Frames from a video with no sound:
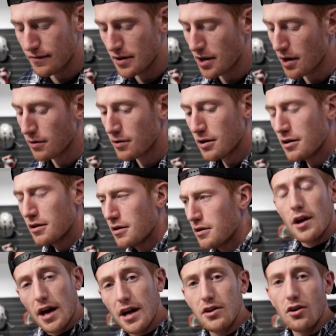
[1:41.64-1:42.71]
video.
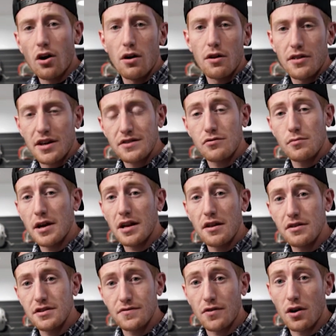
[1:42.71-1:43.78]
Hey y'all, thanks for making it
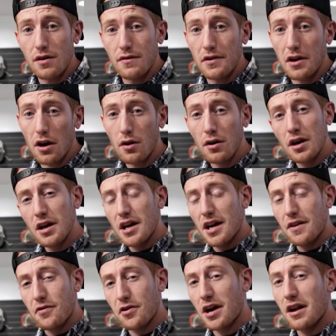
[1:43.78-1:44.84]
this part of the video.
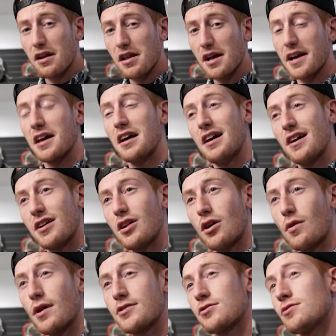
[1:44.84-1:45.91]
If you're kind of like, you know
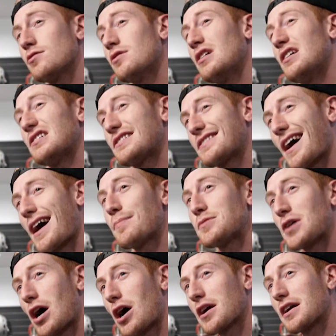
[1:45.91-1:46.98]
what, Drew, stop
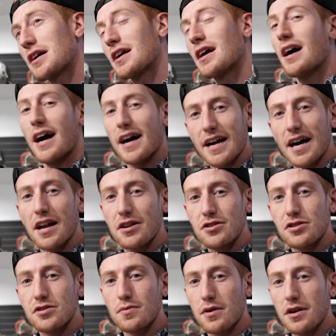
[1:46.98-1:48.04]
talking. I kind of
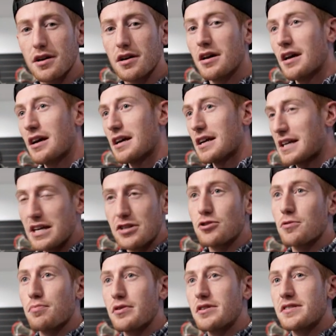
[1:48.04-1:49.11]
just want to get
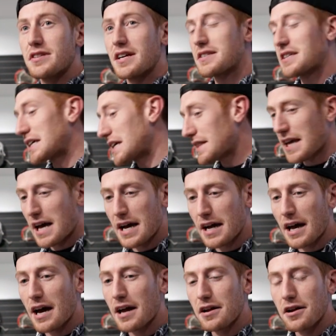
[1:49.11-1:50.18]
your presets and get the heck
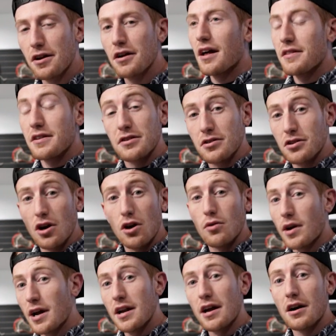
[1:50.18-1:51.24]
out of here. Then go
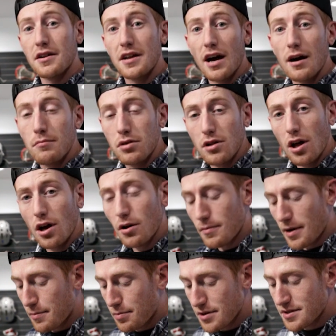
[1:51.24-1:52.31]
right on down below.
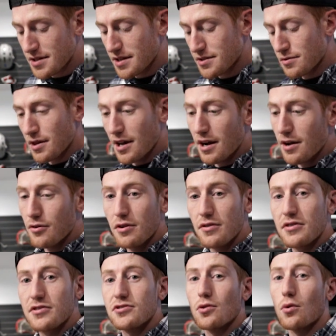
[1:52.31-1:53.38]
My presets are there, they're in
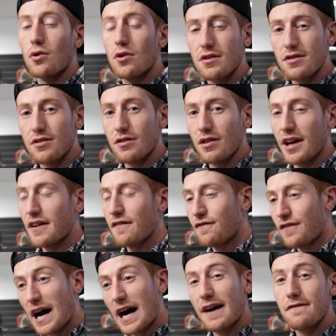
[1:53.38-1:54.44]
the store. They're like
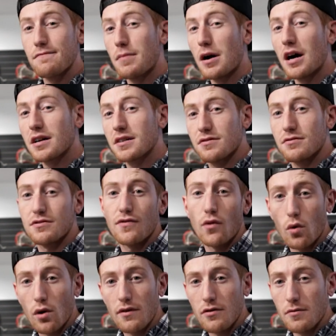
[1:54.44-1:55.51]
$5, there's
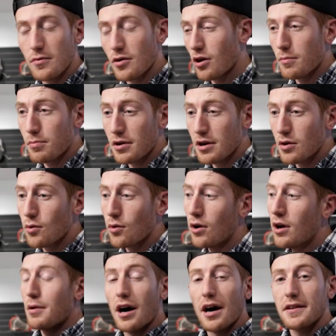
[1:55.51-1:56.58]
4 of them. They're all pretty
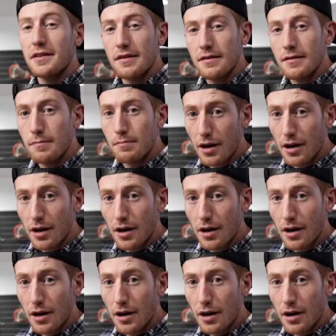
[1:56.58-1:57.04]
cool. But